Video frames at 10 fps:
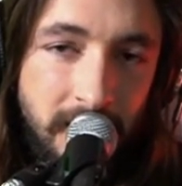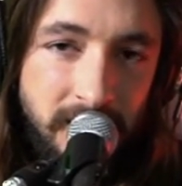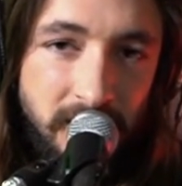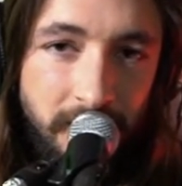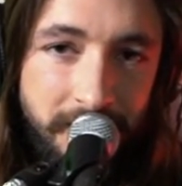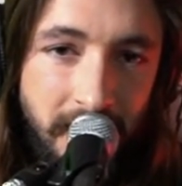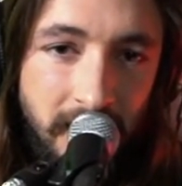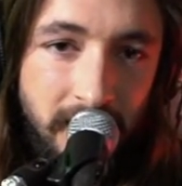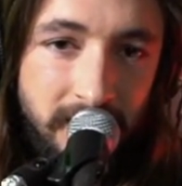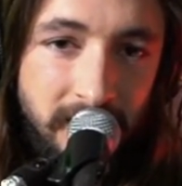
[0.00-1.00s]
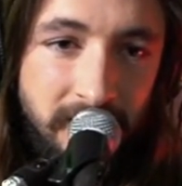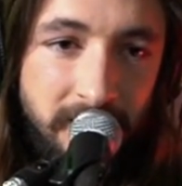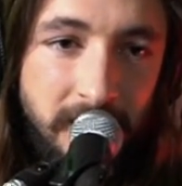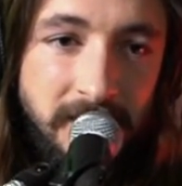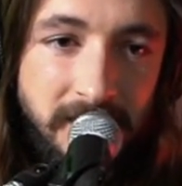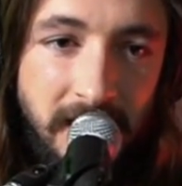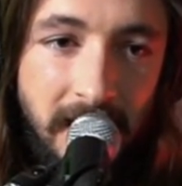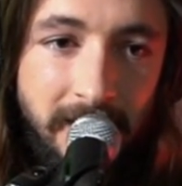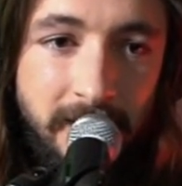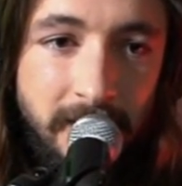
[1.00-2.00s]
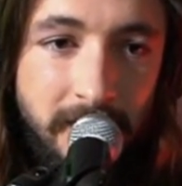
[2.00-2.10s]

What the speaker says: It's called the octave because it's 8